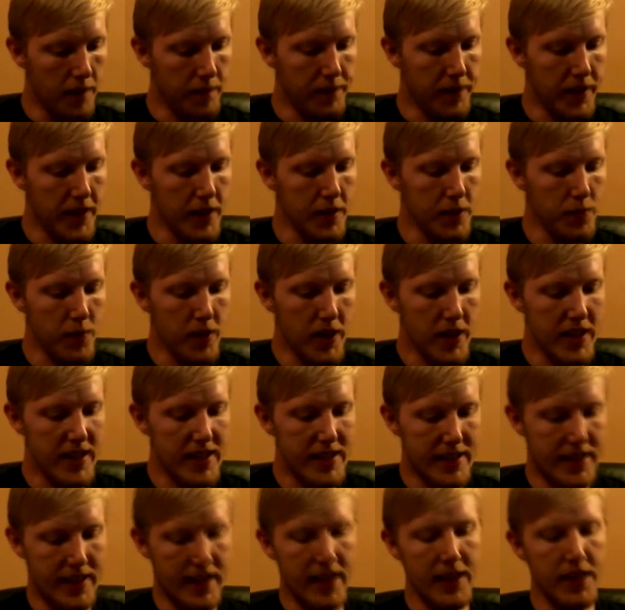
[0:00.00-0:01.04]

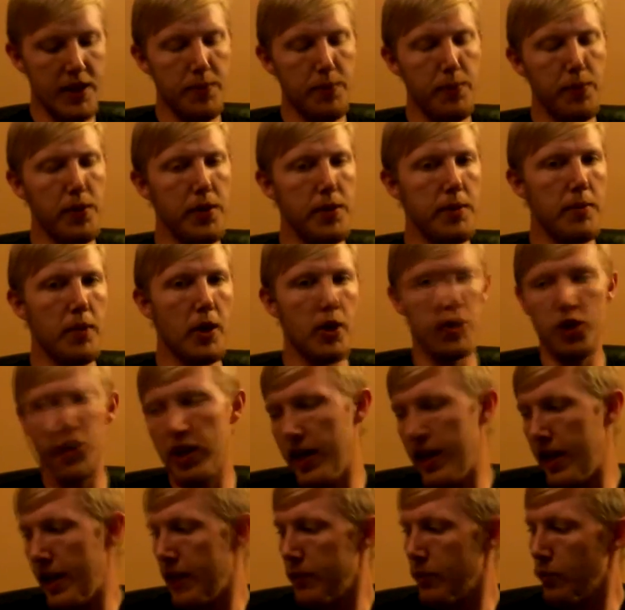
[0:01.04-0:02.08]
Anyways, that's pretty much
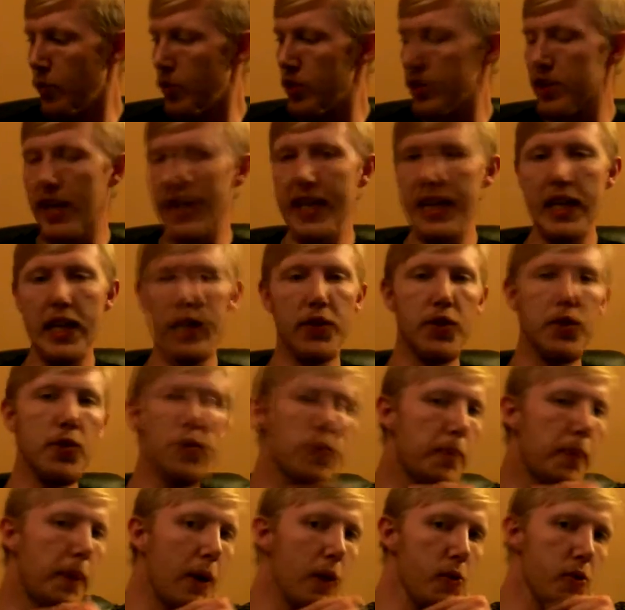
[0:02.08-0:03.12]
it, and once I get the new
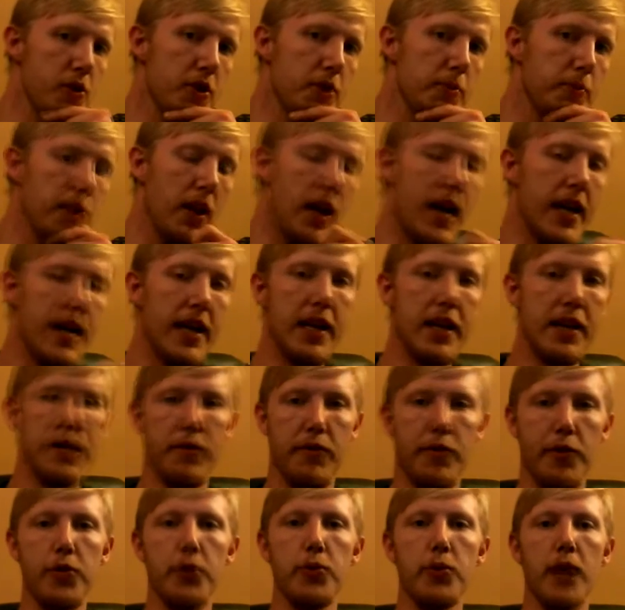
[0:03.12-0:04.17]
power supply in
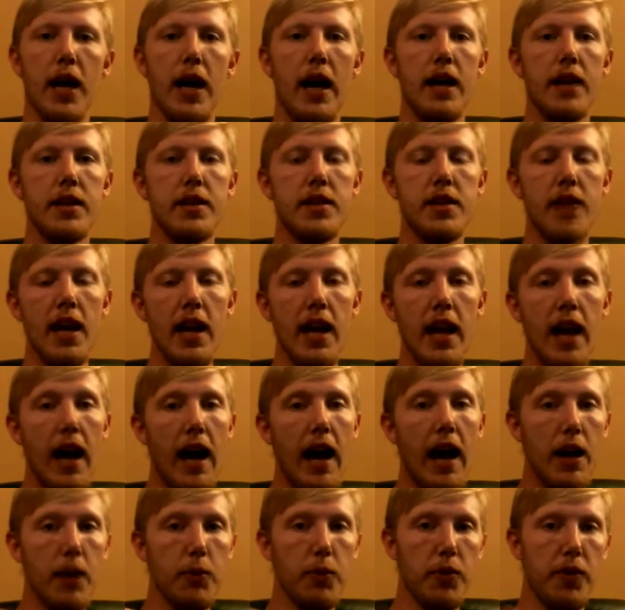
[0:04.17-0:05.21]
for you guys,
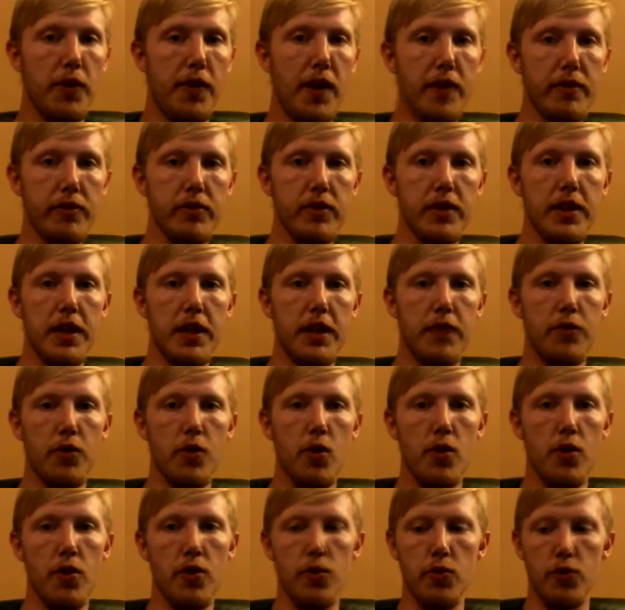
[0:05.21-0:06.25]
I will definitely give you
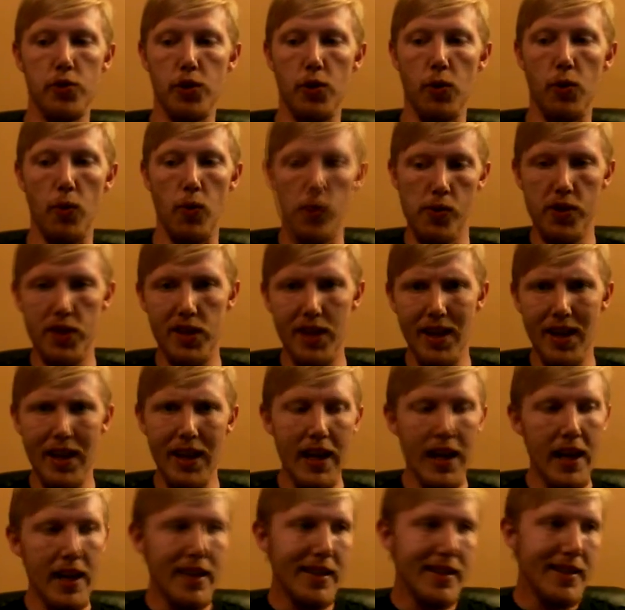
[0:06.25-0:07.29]
the new scores.
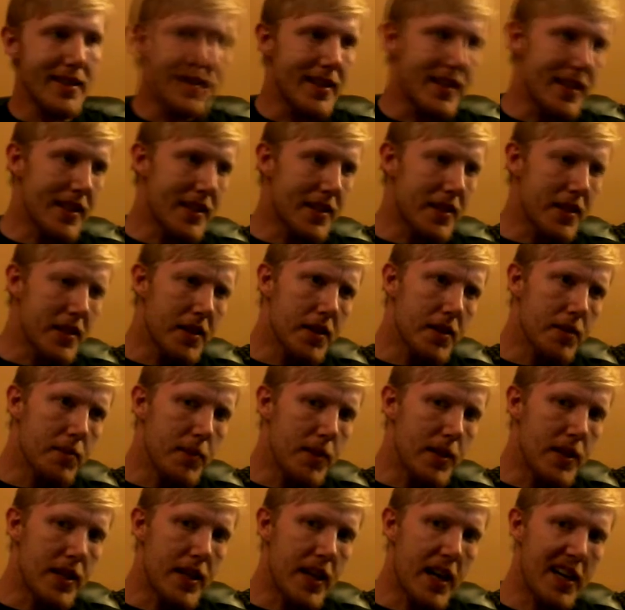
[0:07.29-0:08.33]
This system
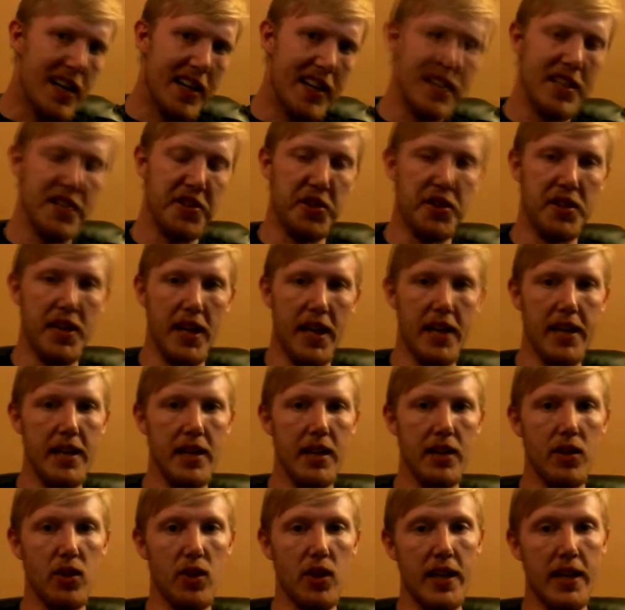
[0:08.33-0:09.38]
is not going to
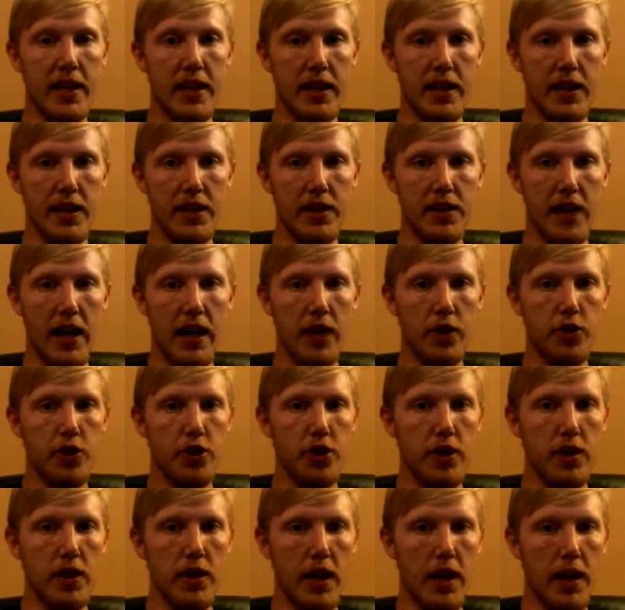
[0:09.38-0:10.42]
stay like it is. I
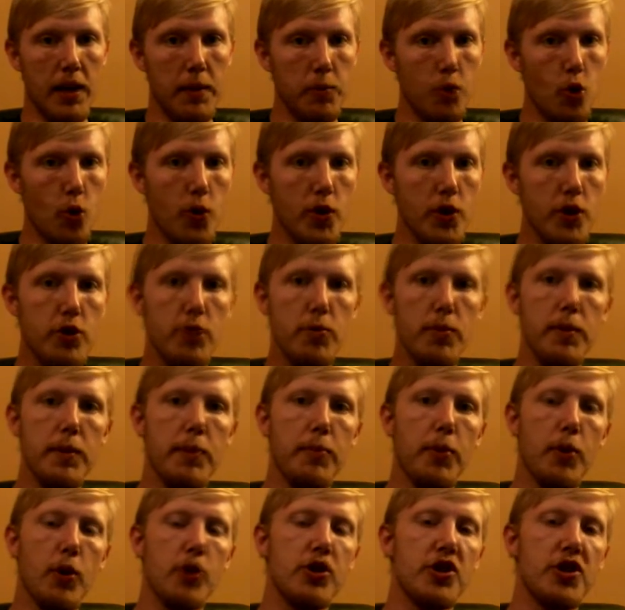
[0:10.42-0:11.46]
actually am going to be
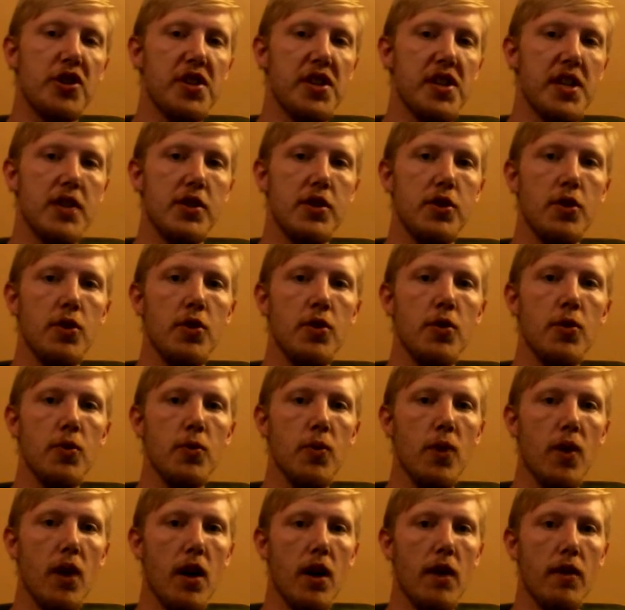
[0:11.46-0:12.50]
purchasing
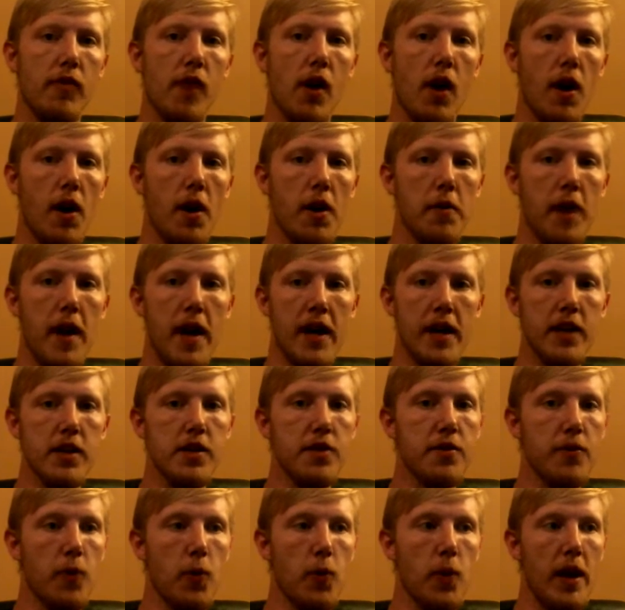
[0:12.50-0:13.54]
2 of the
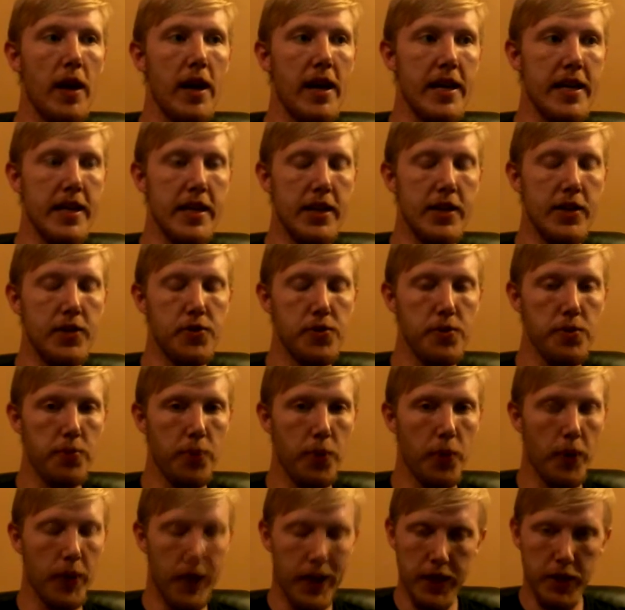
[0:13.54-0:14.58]
RX 480s to
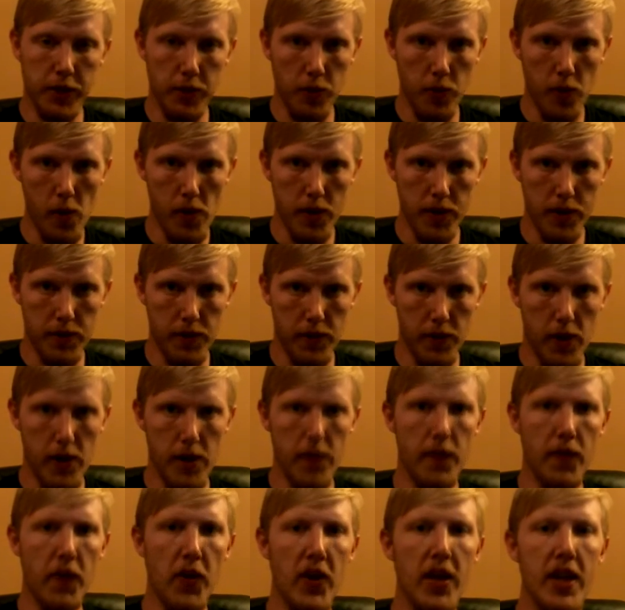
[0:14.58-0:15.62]
put in
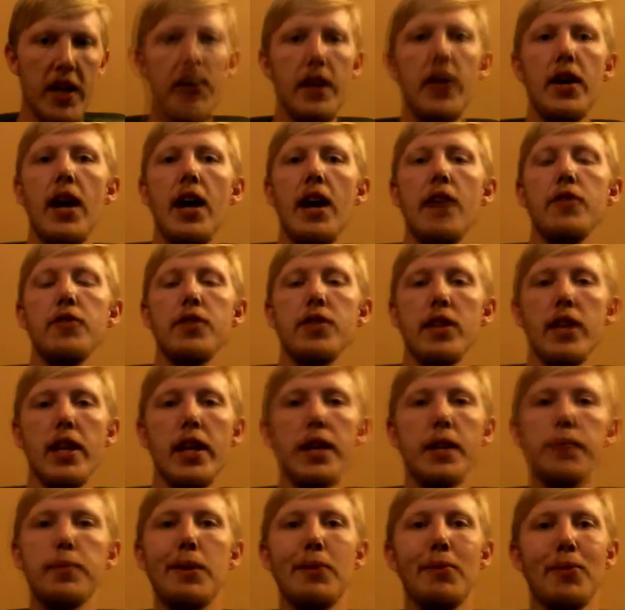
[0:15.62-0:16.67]
Crossfire. Now, there's a
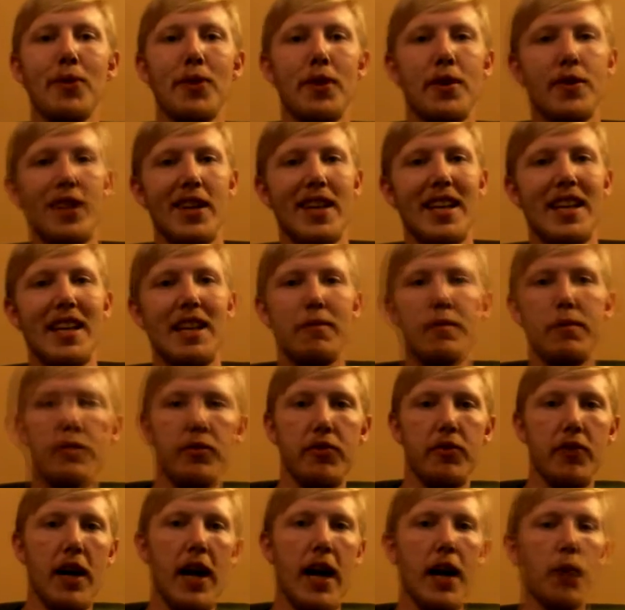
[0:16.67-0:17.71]
lot of people that are going to give me
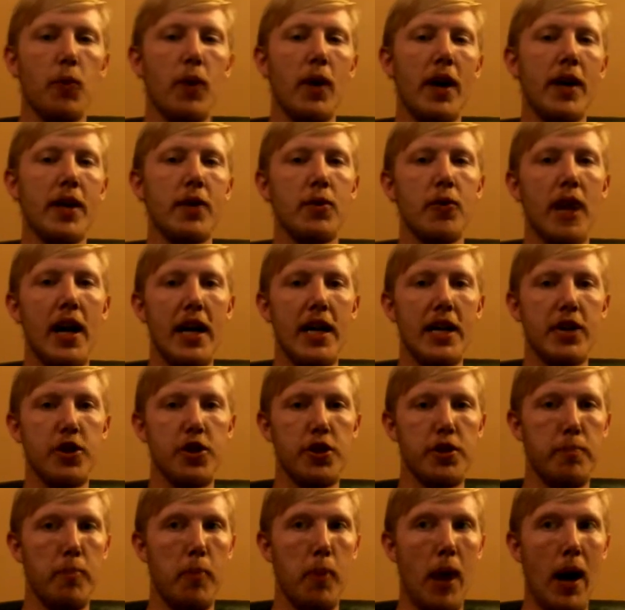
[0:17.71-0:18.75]
flack. Why don't I
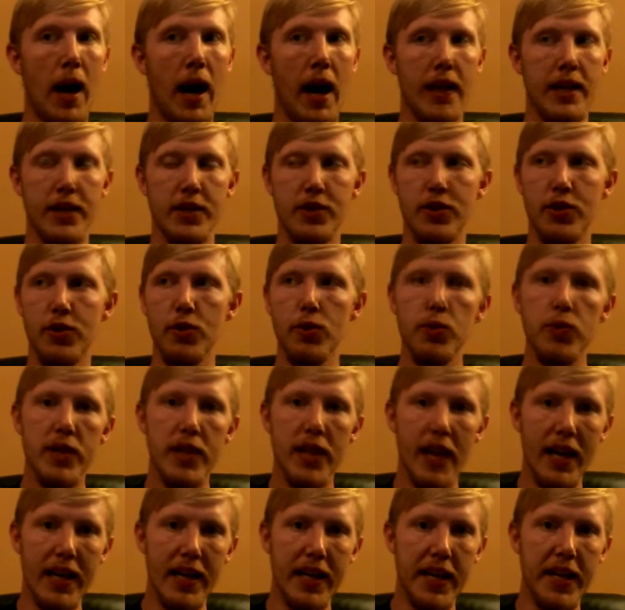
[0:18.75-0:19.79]
just buy 2
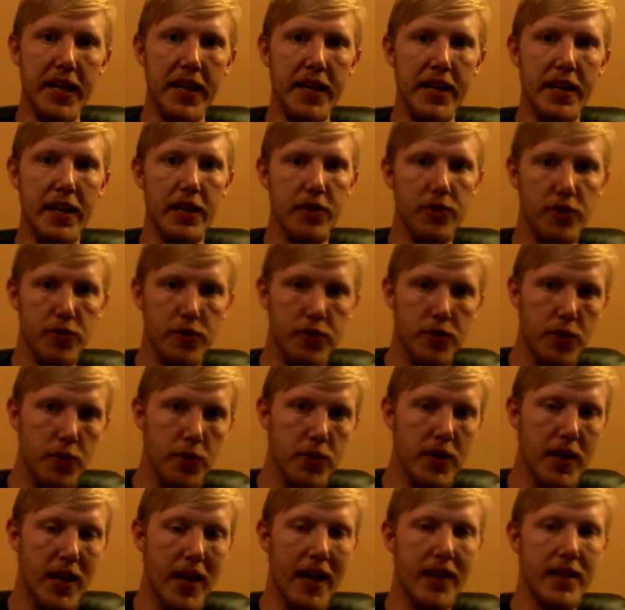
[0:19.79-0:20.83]
1080s or 2
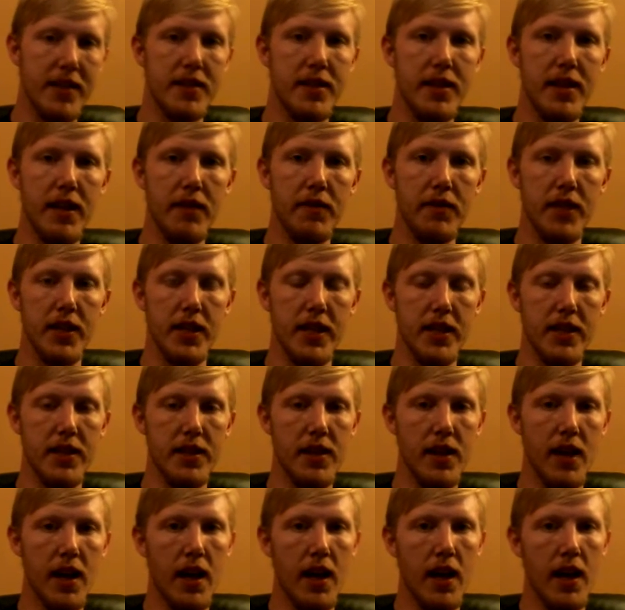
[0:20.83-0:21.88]
1070s?